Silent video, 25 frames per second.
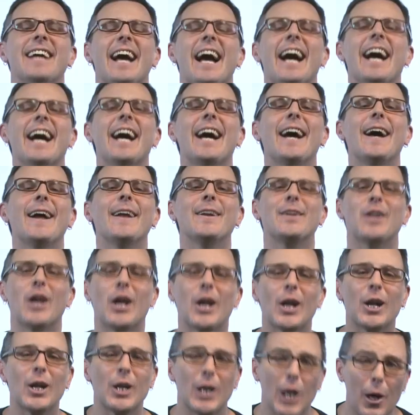And
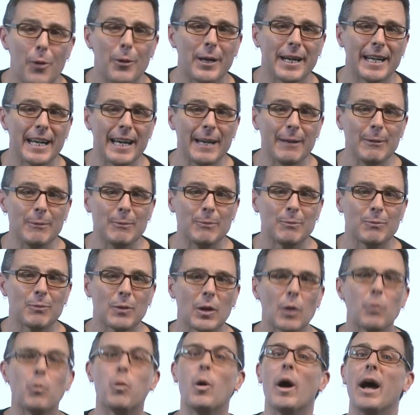hello again.
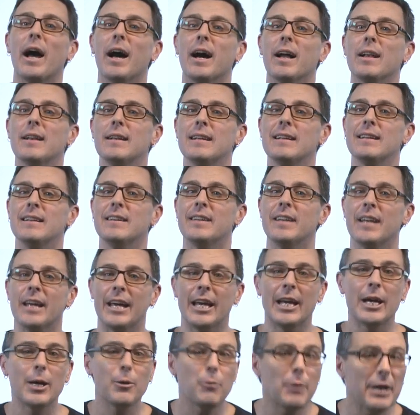Well,
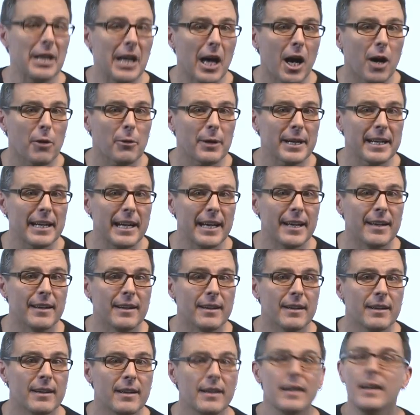here we are again.
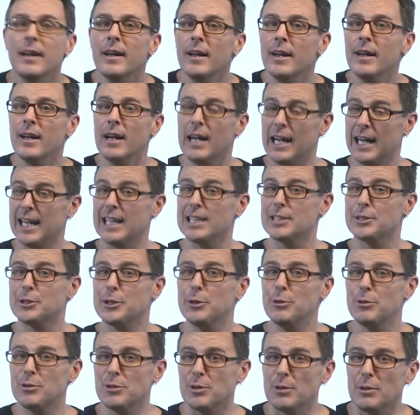As
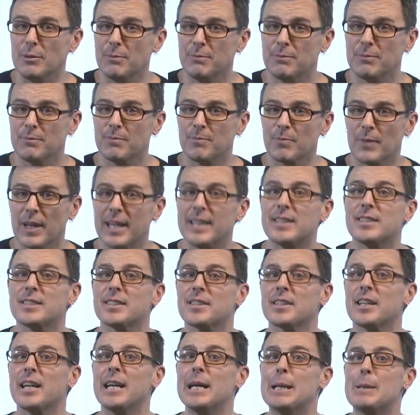usual, it's
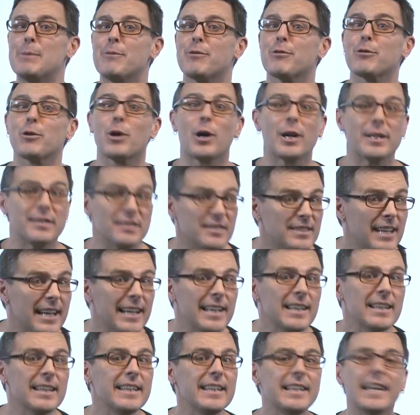time for our
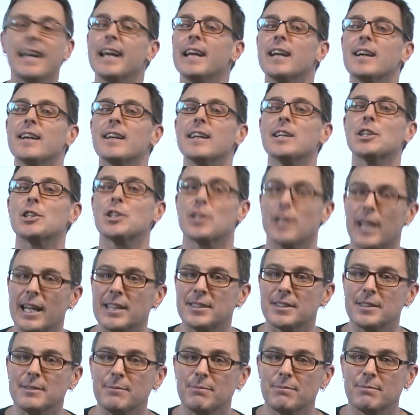daily English
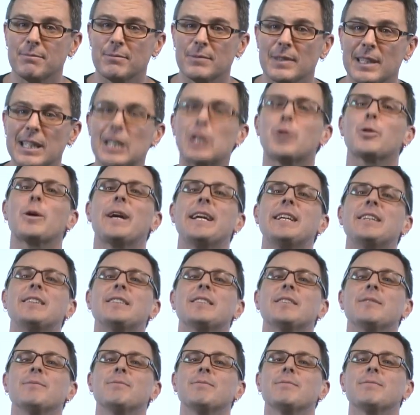lesson.
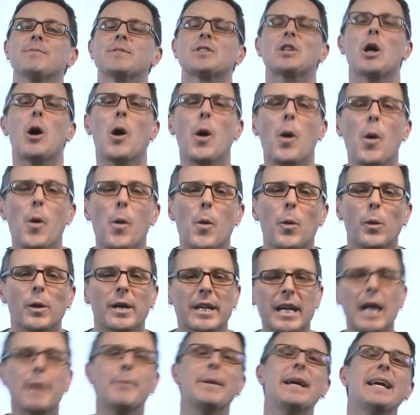Great! So,
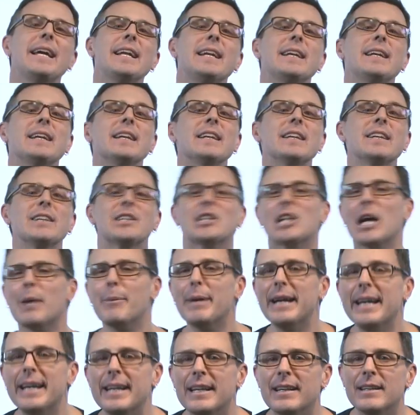come in,
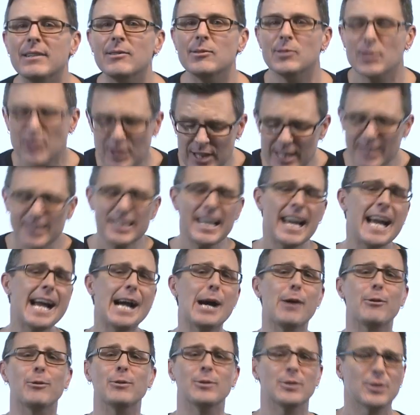sit
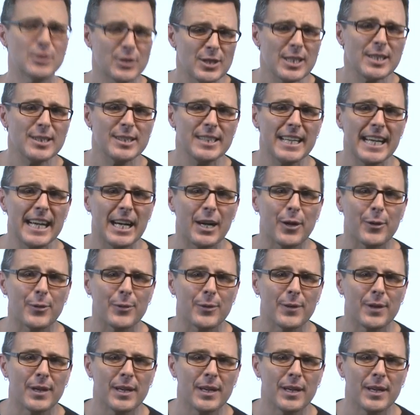down, sit down.